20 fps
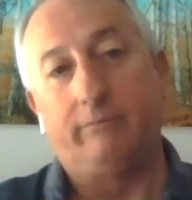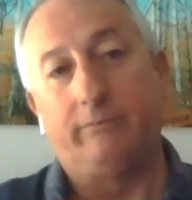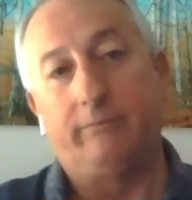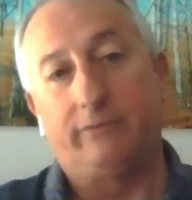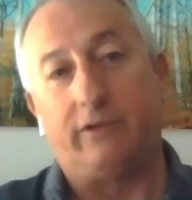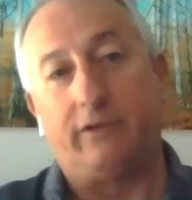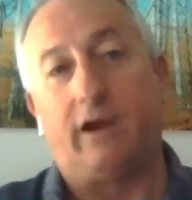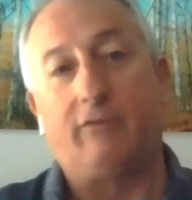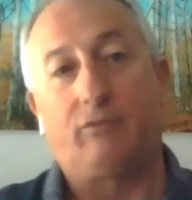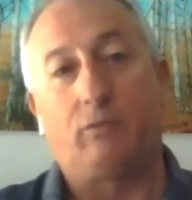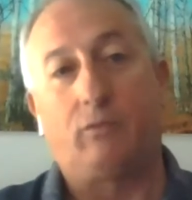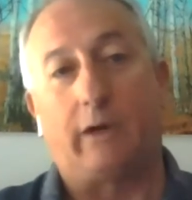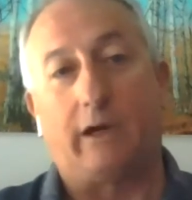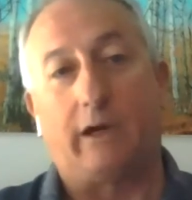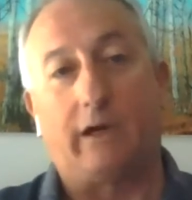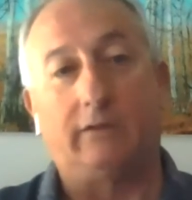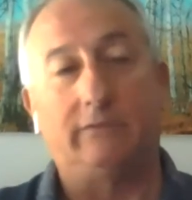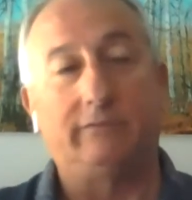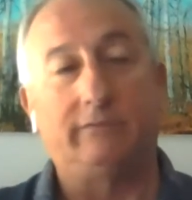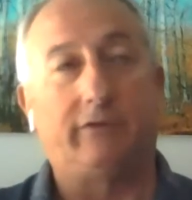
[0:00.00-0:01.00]

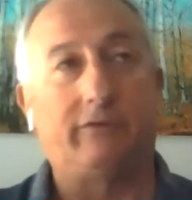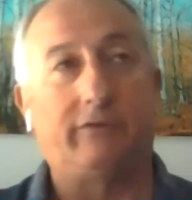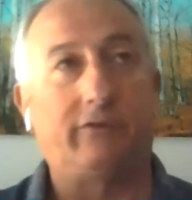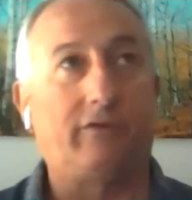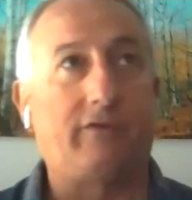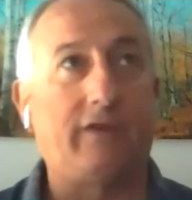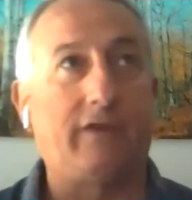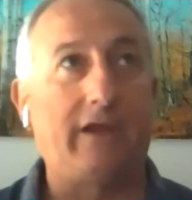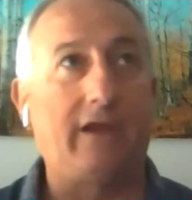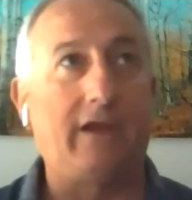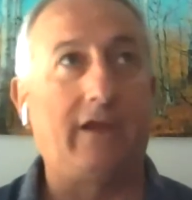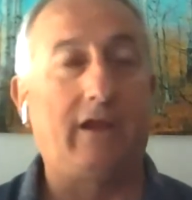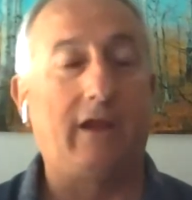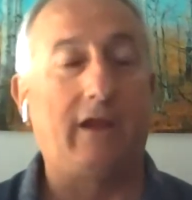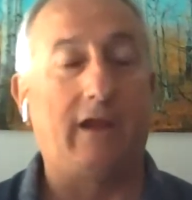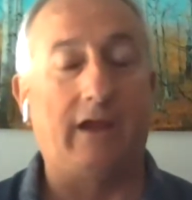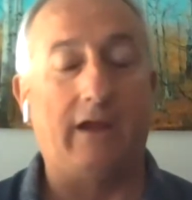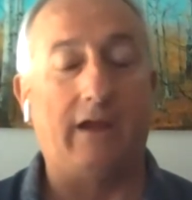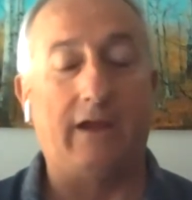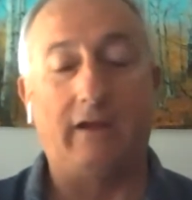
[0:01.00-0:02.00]
software. There's a thing
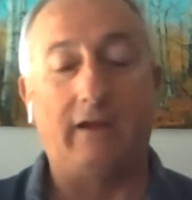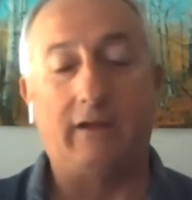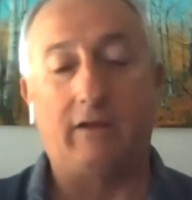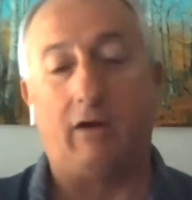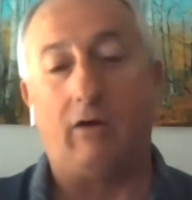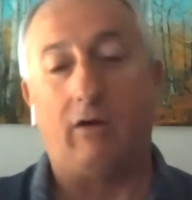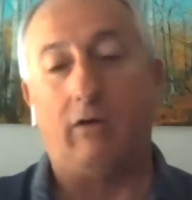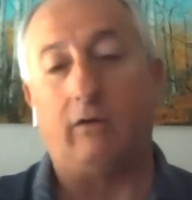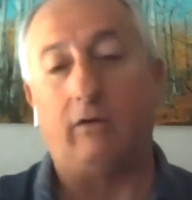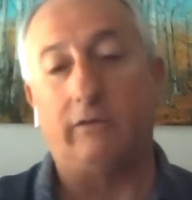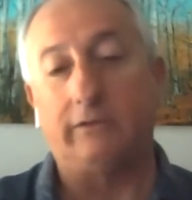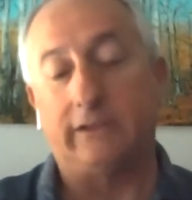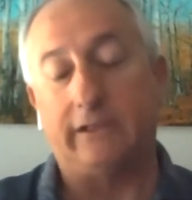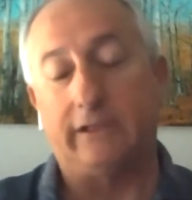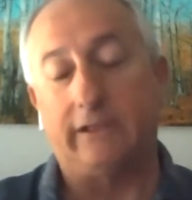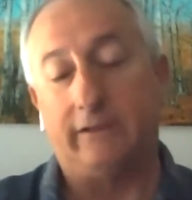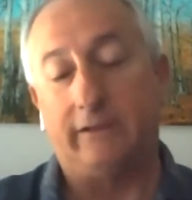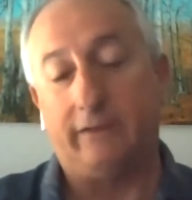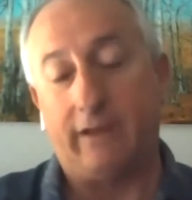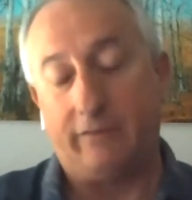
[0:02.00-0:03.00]
called
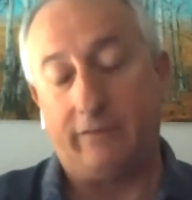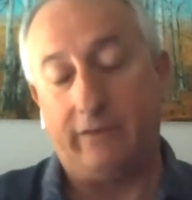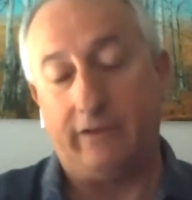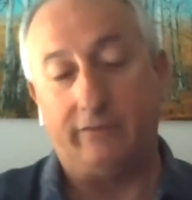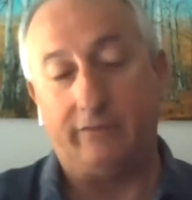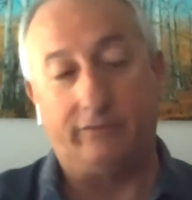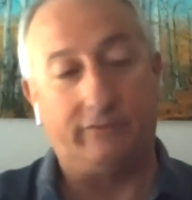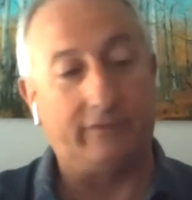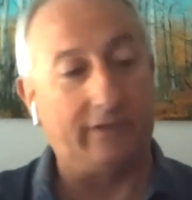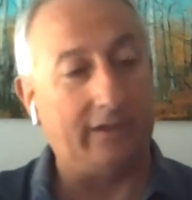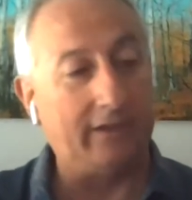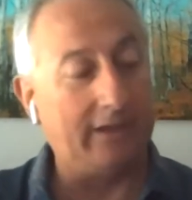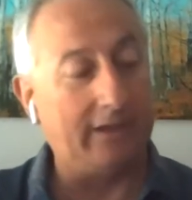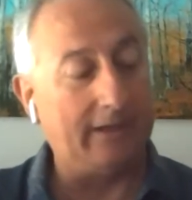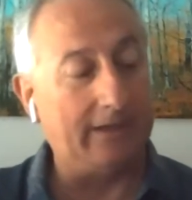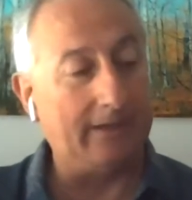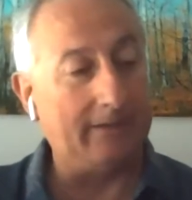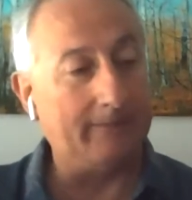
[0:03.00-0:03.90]
I think it's the